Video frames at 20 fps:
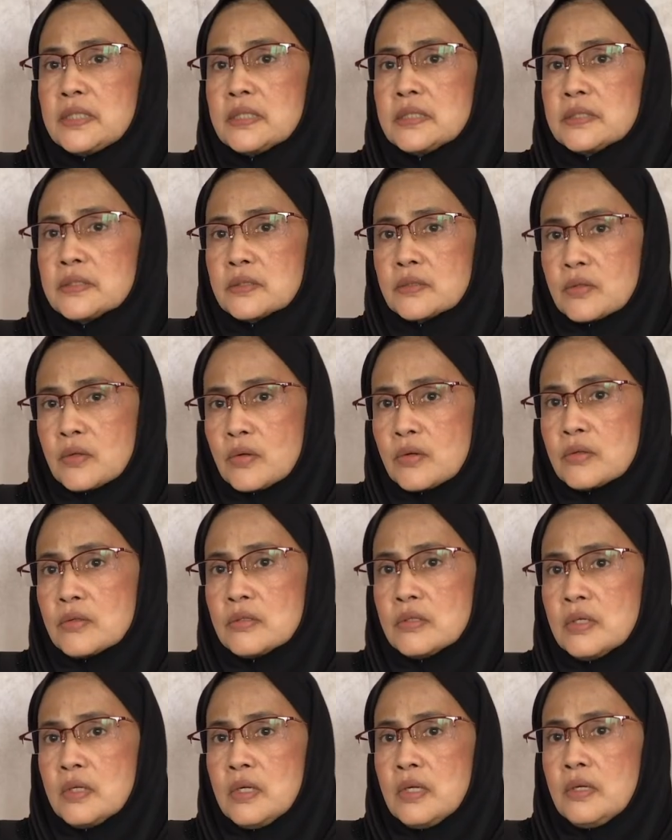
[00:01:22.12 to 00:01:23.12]
years ago
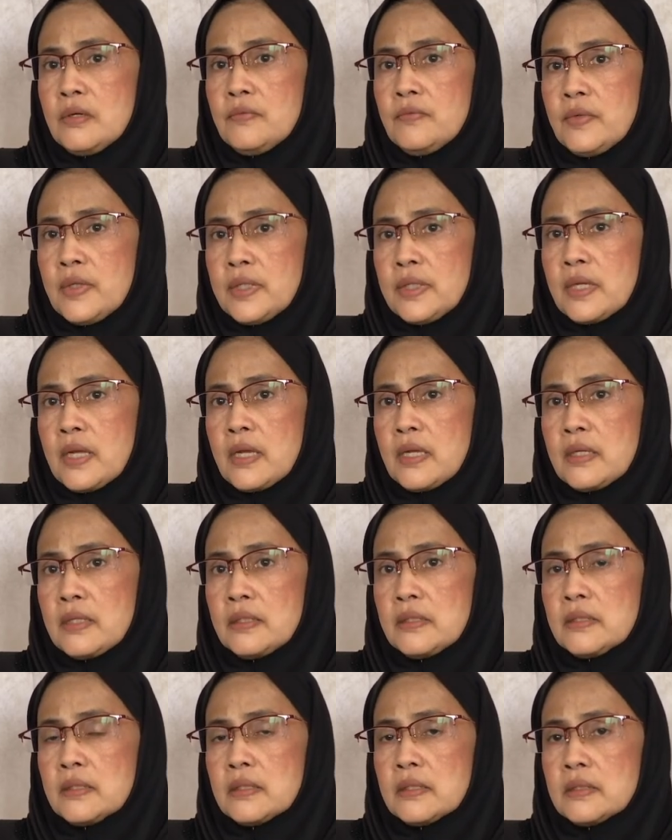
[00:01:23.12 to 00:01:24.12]
when I
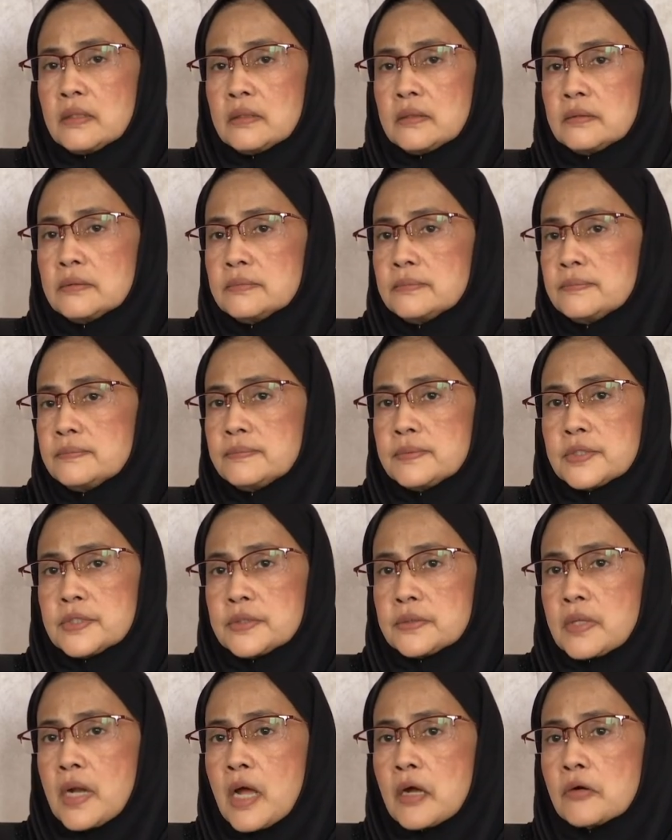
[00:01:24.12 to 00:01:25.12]

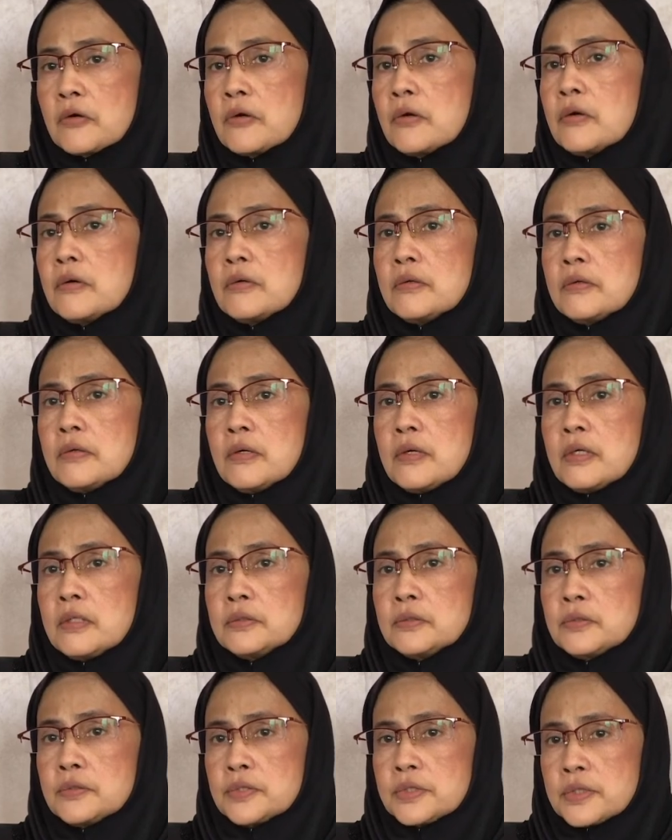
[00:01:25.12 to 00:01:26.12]
struggle
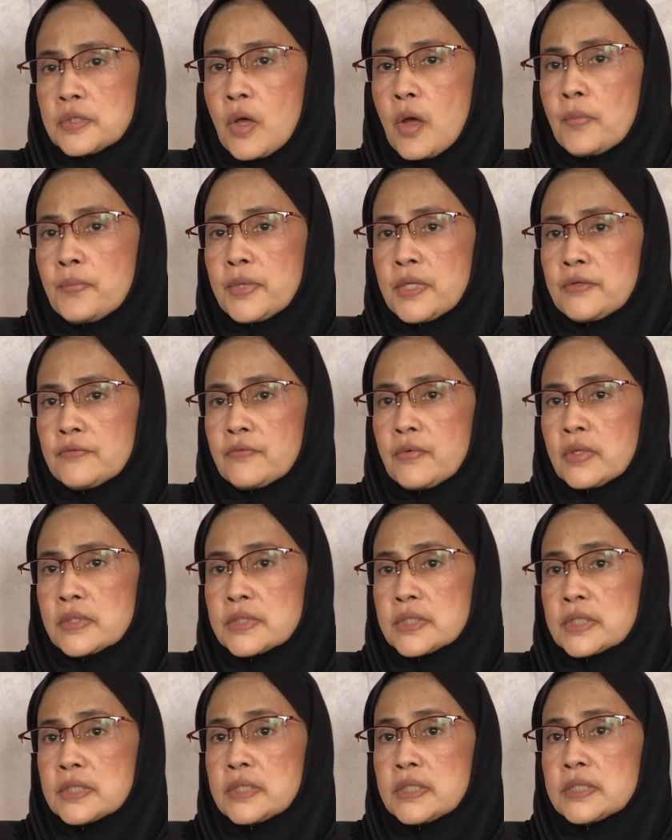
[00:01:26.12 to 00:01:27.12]
to stop
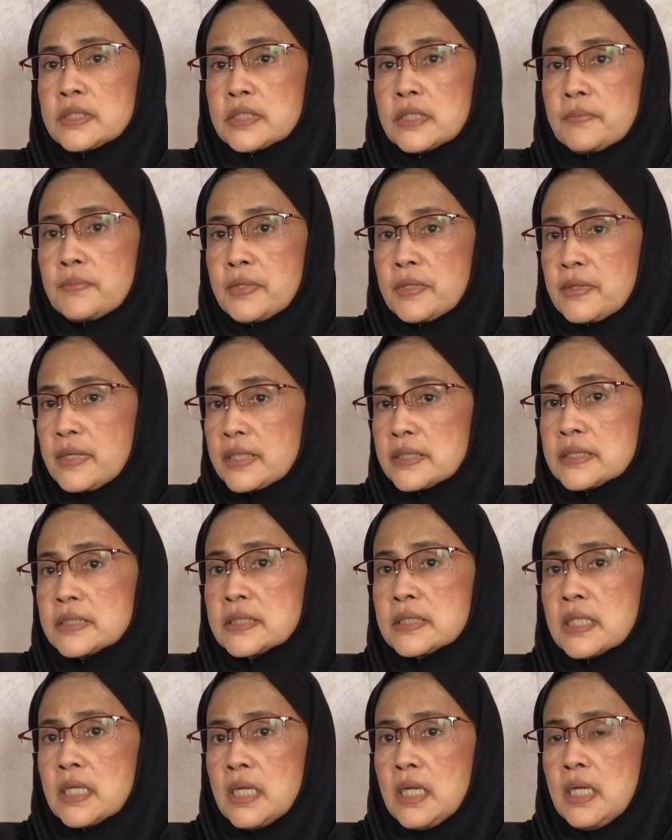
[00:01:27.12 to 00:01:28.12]
enforced
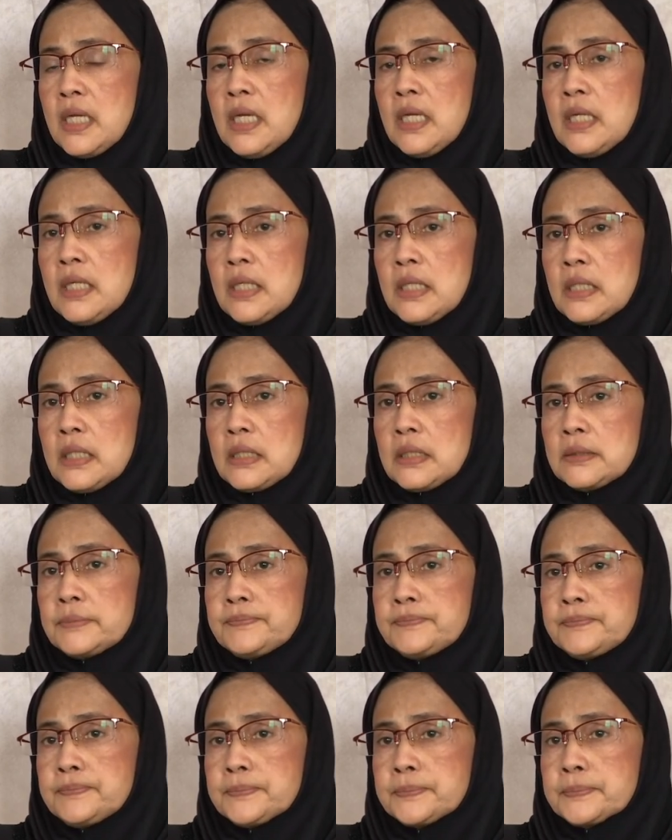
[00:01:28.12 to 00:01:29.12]
disappearance.
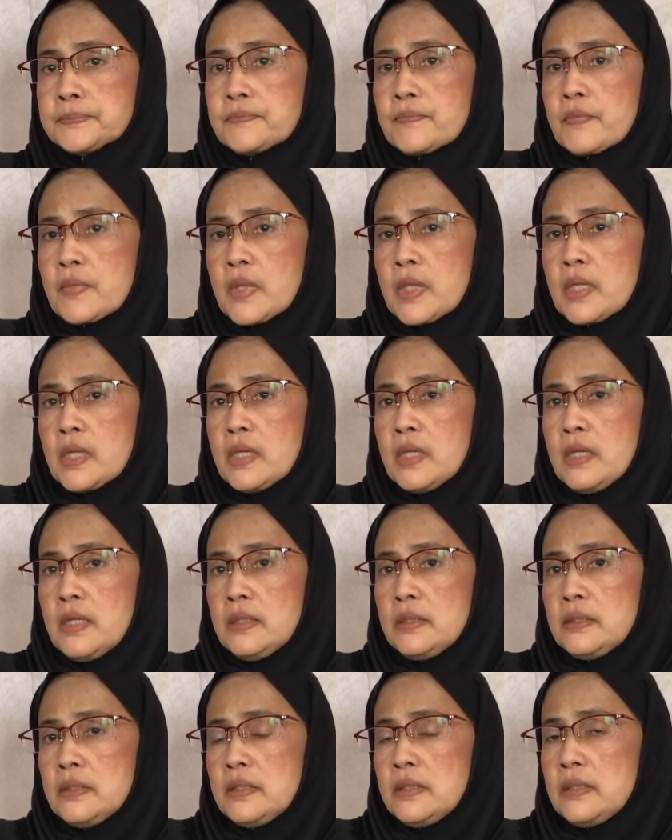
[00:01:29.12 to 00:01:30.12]
Um,
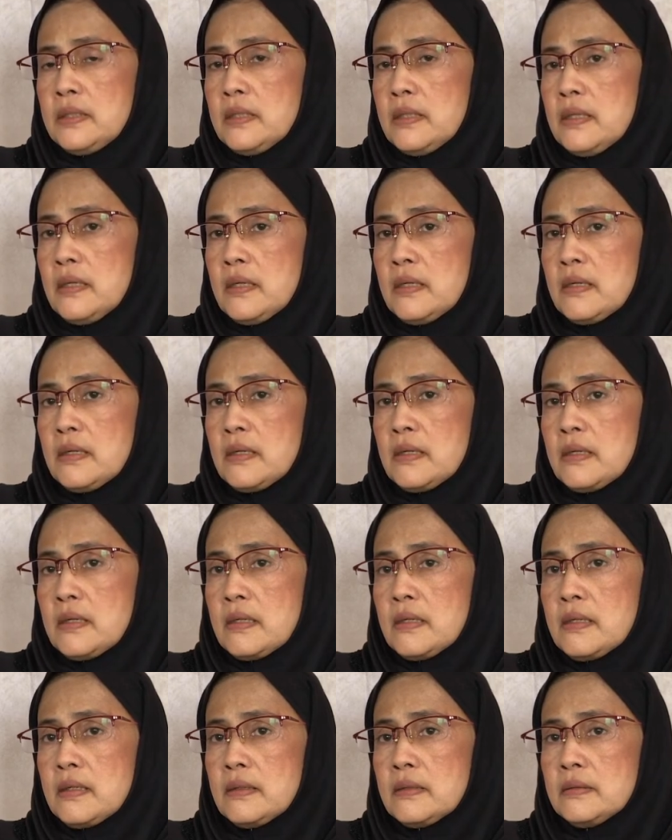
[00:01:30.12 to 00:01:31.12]

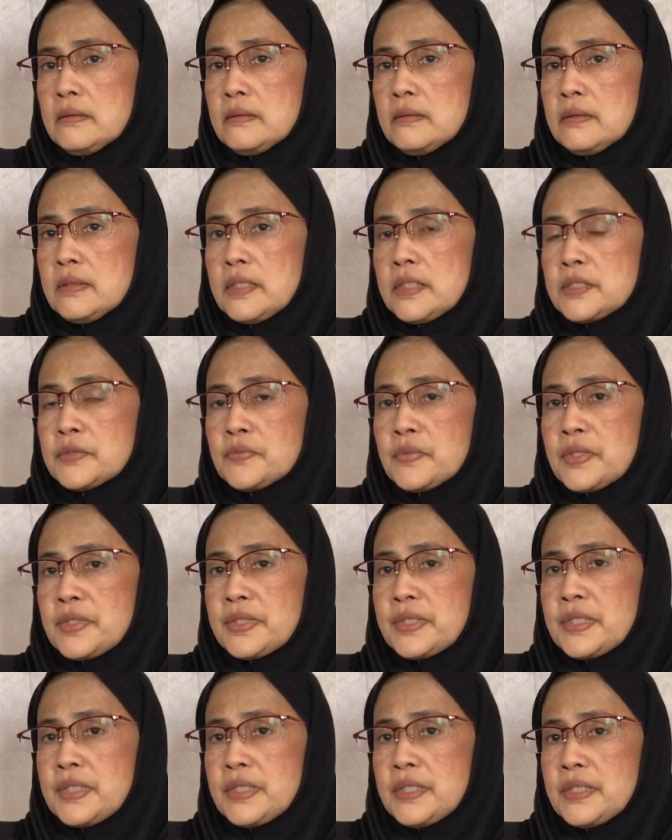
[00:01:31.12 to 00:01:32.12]
uh, is
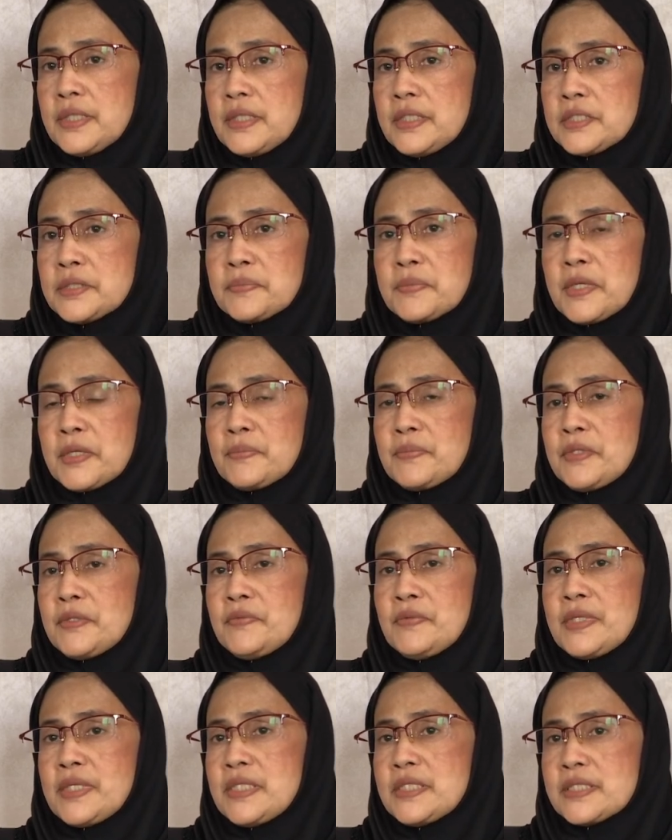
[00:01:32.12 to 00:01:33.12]
very is maybe
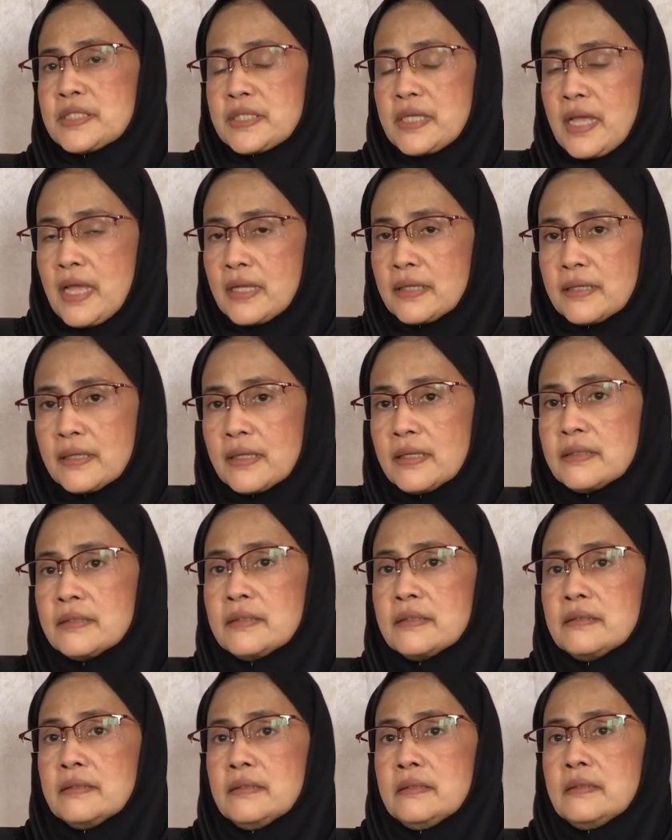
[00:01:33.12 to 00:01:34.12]
very scared,
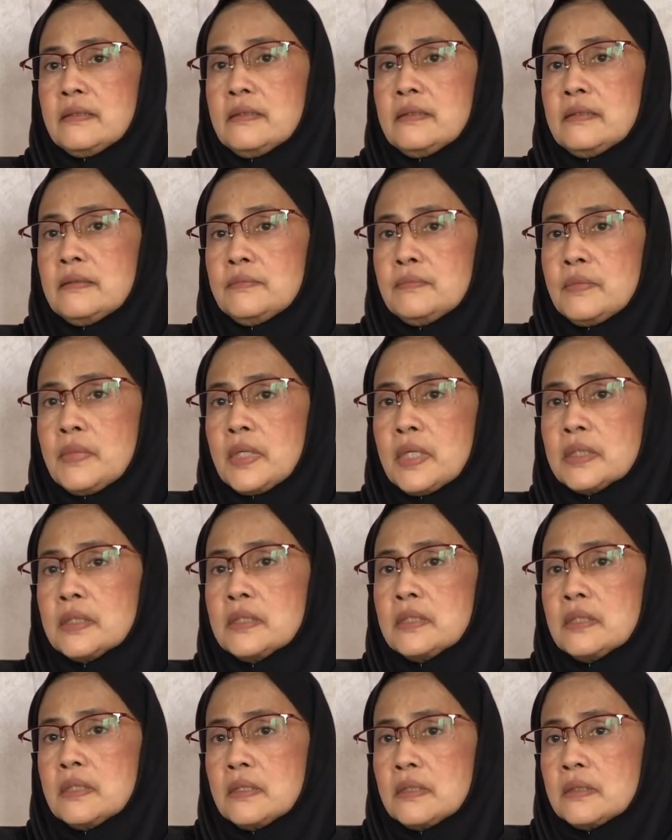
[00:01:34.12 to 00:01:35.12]
uh, but
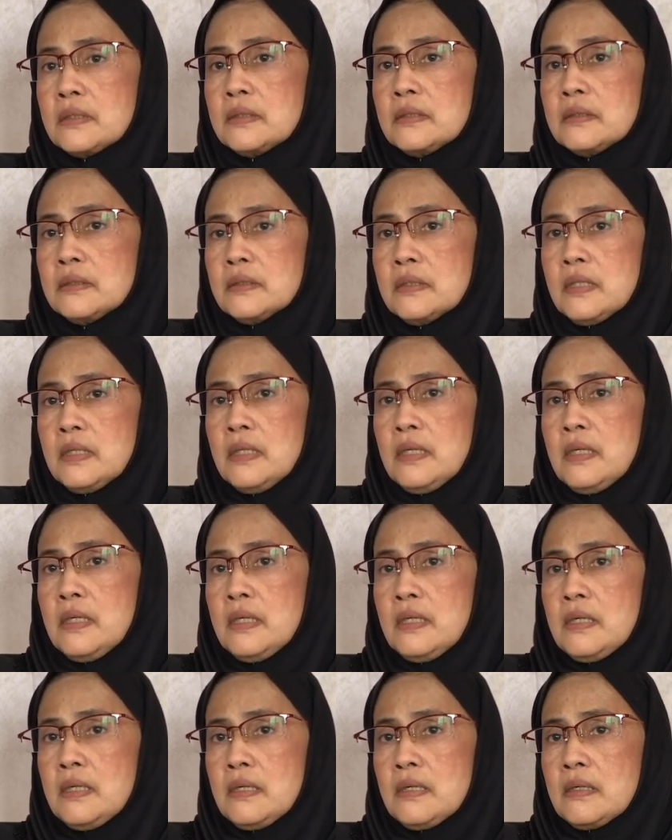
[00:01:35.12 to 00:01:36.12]

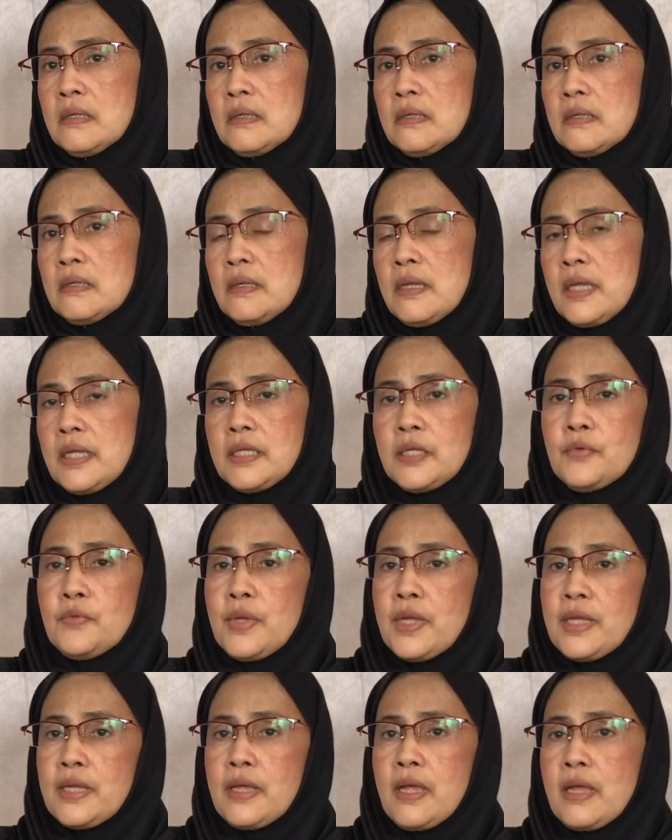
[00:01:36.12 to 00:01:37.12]
uh, uh,
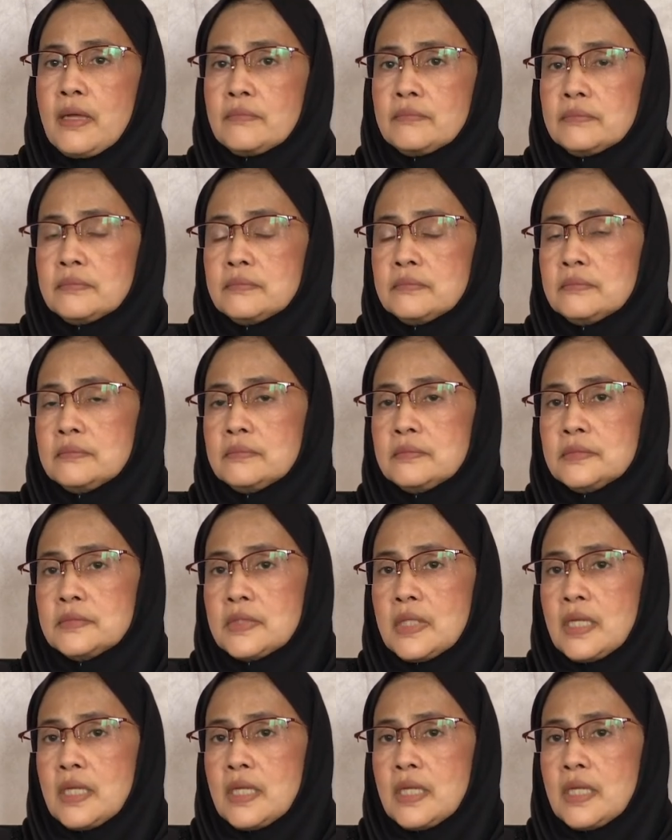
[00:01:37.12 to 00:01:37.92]
anyway, I'm um,